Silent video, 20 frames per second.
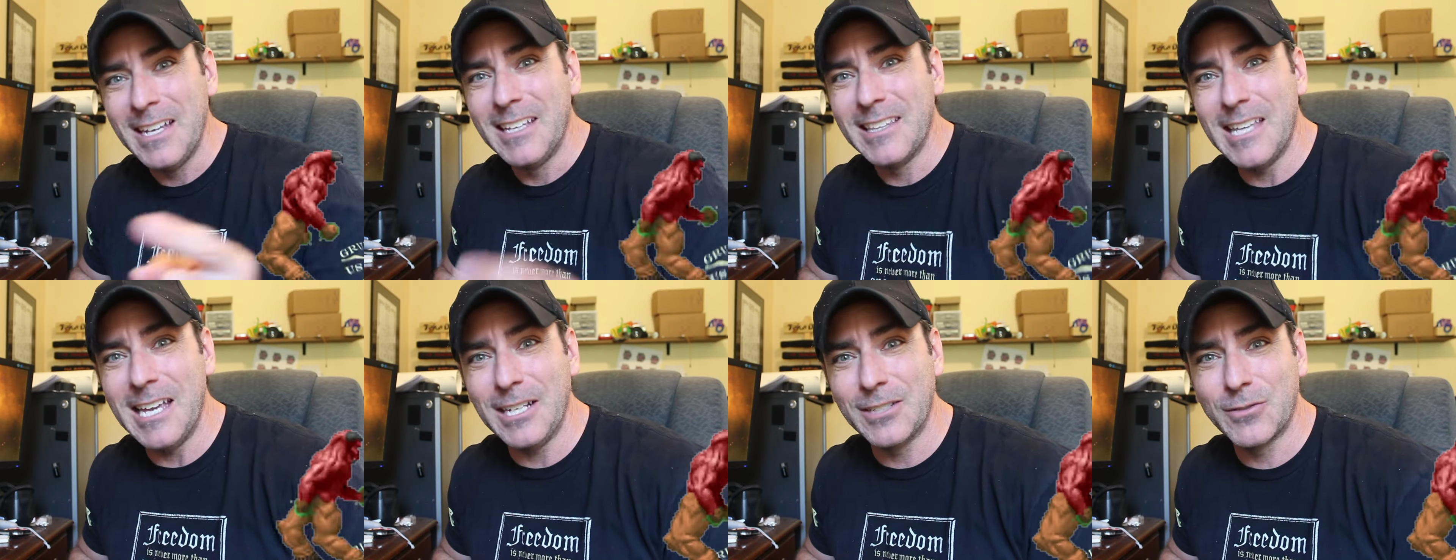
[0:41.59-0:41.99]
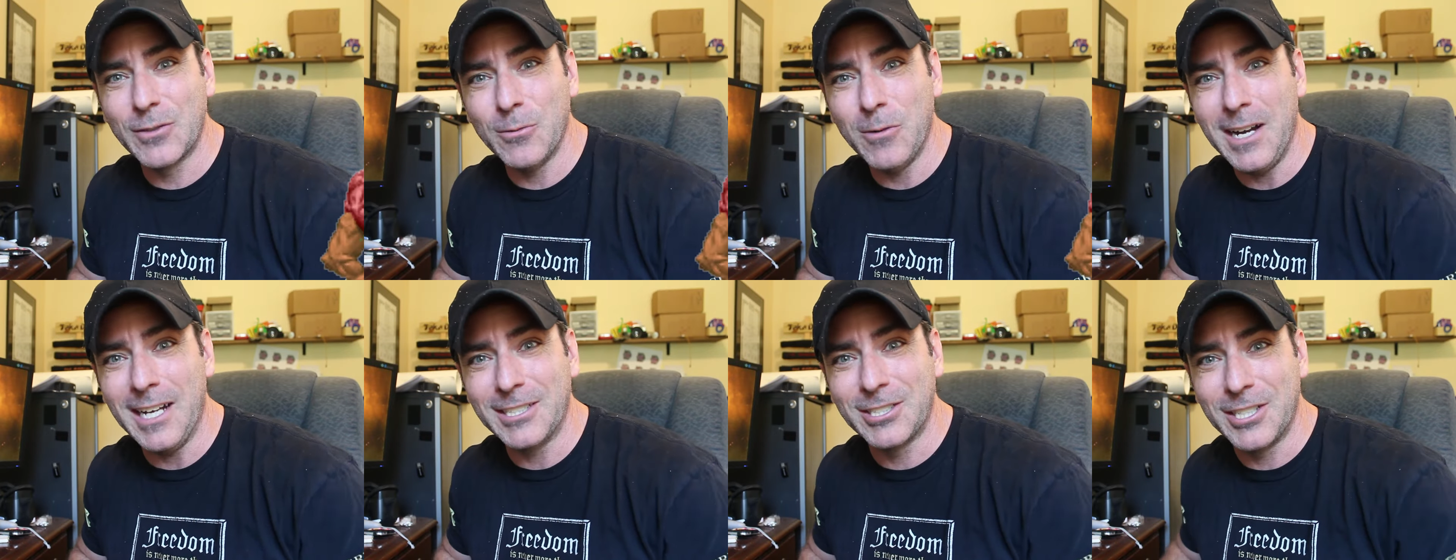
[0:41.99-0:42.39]
Thanks for
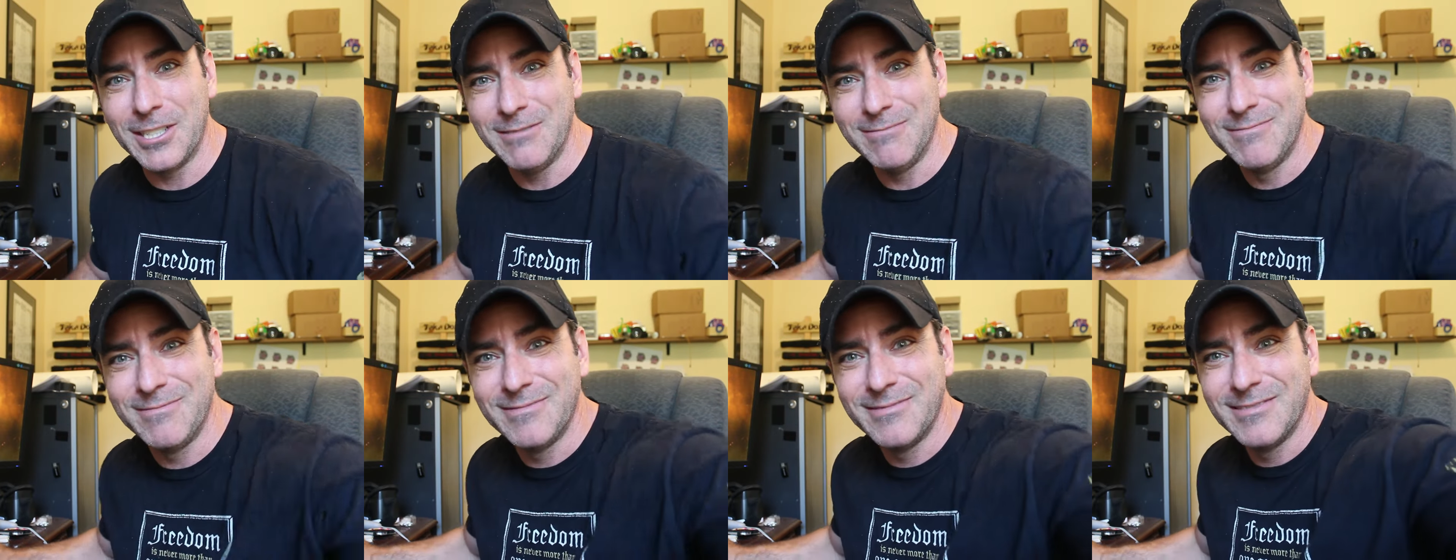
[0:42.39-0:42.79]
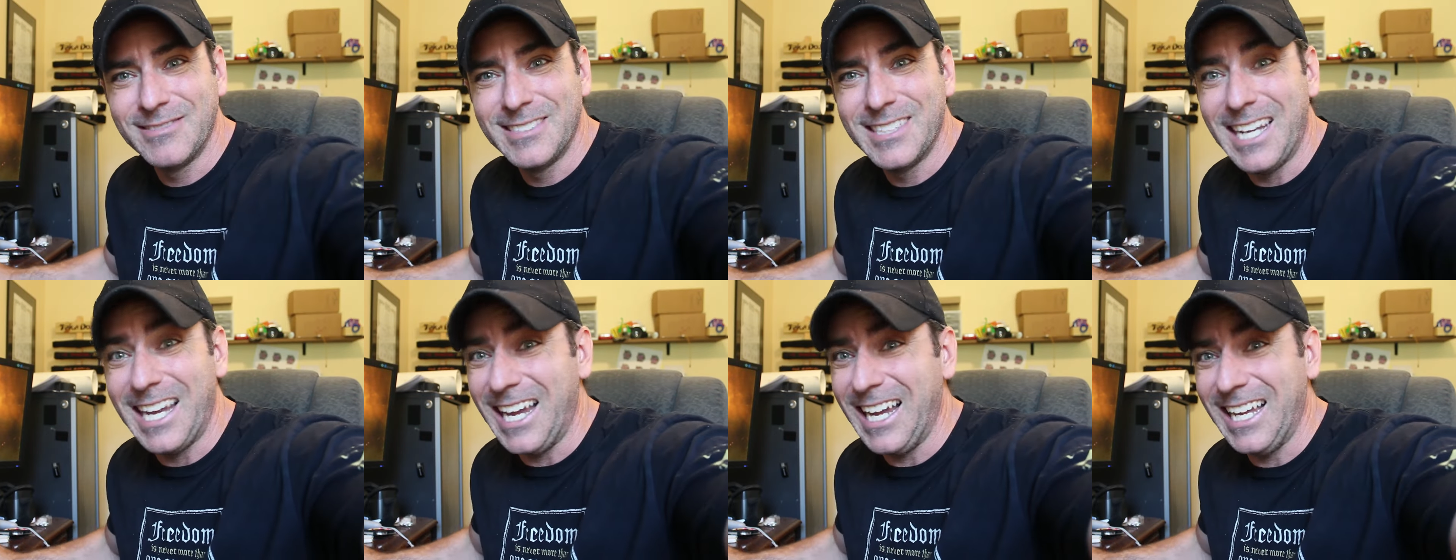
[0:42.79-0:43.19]
watching
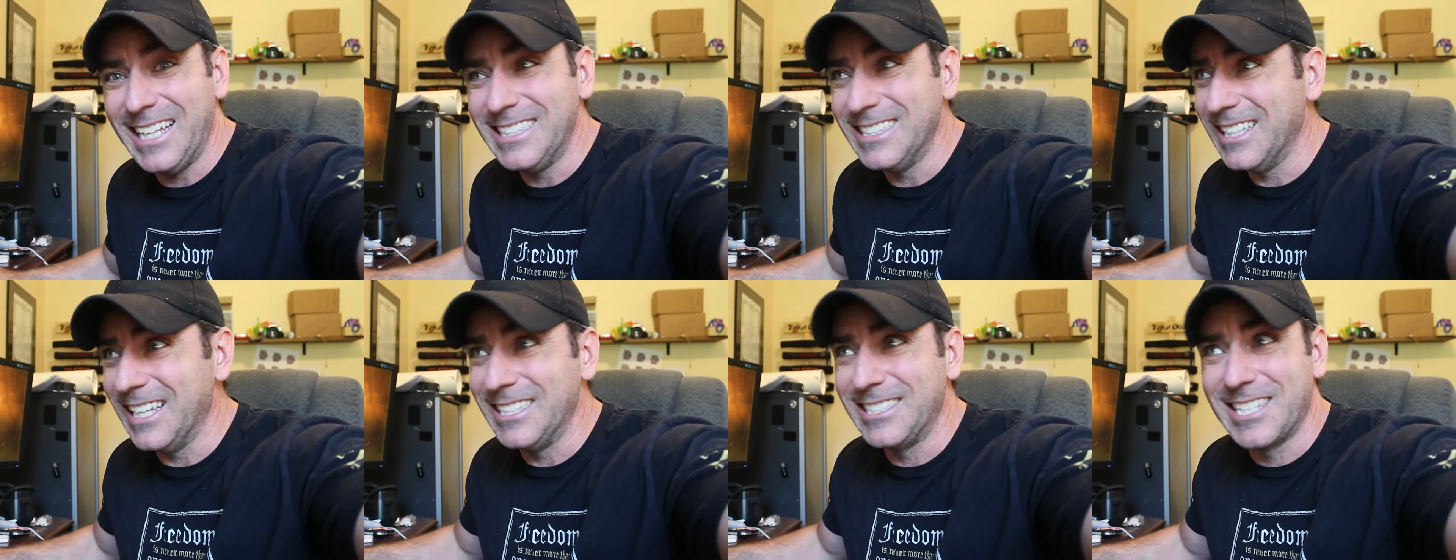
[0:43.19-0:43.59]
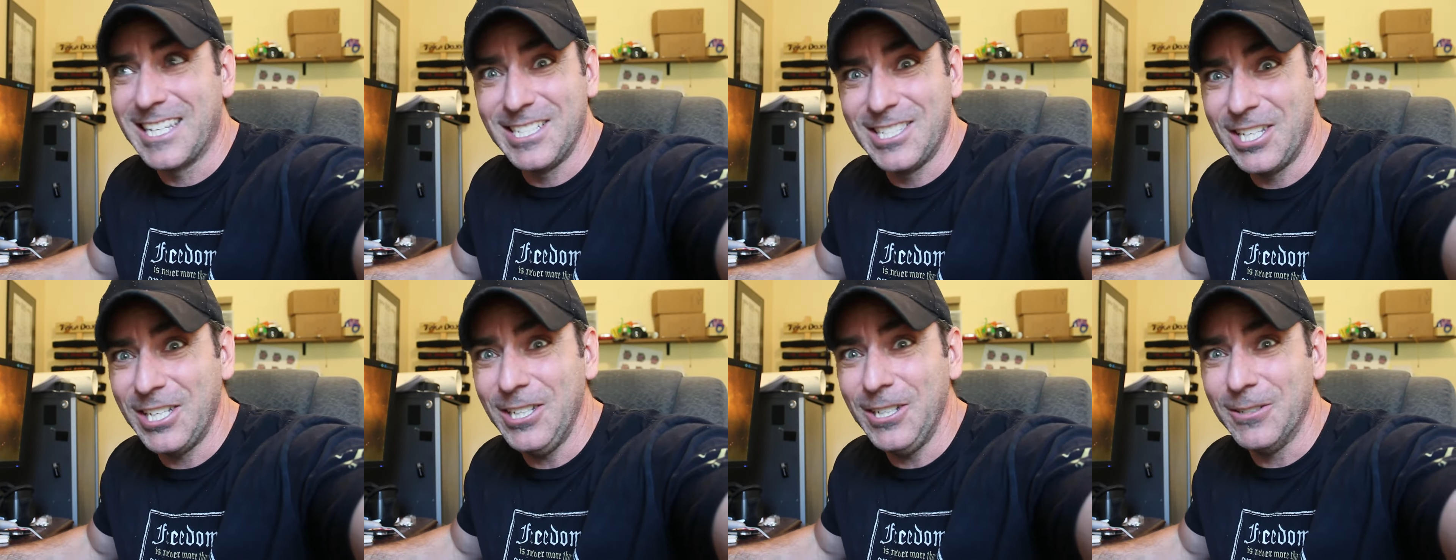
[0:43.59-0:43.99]
and let's
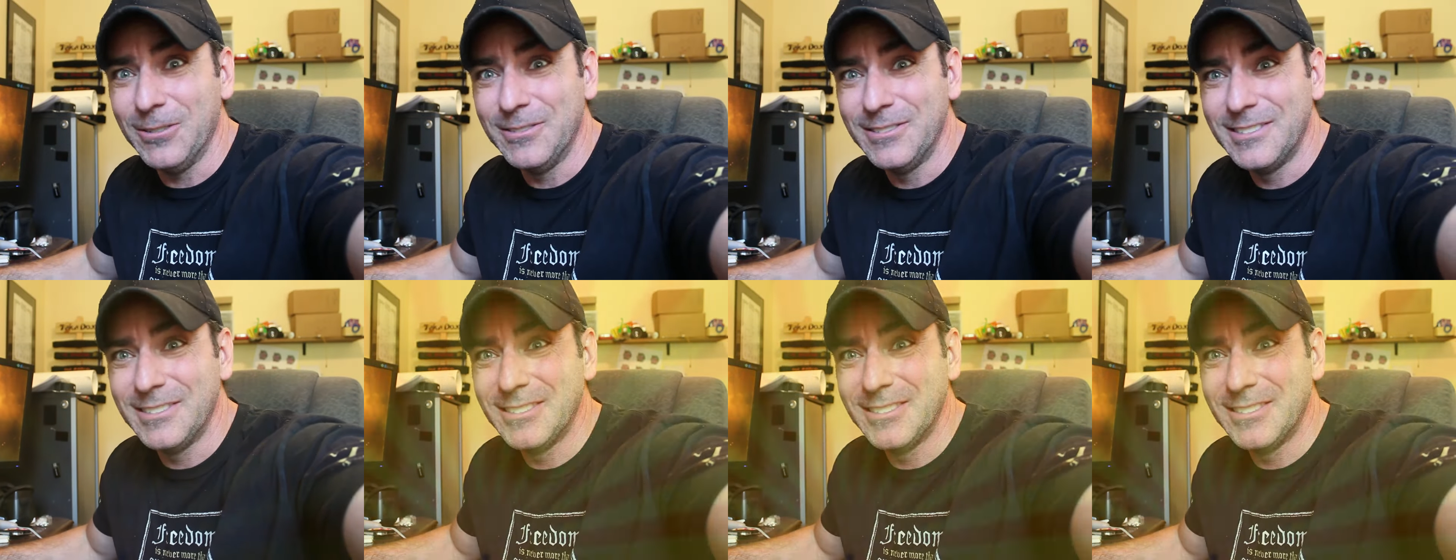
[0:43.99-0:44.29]
continue.